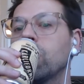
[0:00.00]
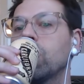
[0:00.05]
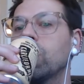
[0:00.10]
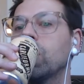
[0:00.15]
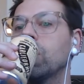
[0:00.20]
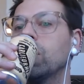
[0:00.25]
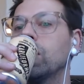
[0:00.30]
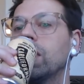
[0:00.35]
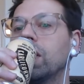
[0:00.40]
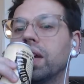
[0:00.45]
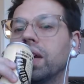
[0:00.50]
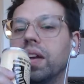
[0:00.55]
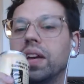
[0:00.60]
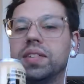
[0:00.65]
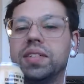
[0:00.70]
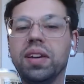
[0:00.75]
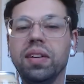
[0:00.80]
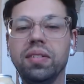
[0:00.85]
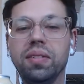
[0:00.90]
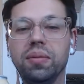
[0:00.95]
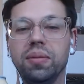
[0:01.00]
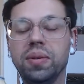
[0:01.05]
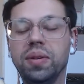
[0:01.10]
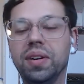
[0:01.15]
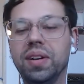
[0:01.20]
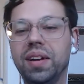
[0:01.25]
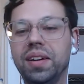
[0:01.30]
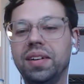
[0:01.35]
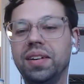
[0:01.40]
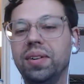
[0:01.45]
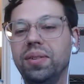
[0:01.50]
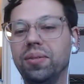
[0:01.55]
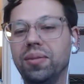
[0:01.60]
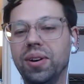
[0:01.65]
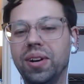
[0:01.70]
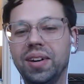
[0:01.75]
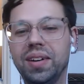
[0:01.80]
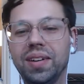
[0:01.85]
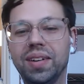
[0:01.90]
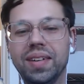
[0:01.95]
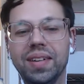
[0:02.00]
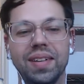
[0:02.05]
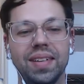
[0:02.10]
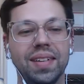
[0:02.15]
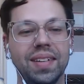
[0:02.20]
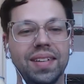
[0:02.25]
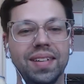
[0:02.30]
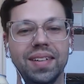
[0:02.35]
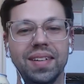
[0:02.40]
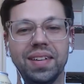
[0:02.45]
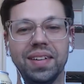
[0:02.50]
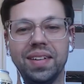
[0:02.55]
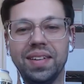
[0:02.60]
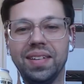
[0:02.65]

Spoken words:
I guess everyone I know, right? Huh.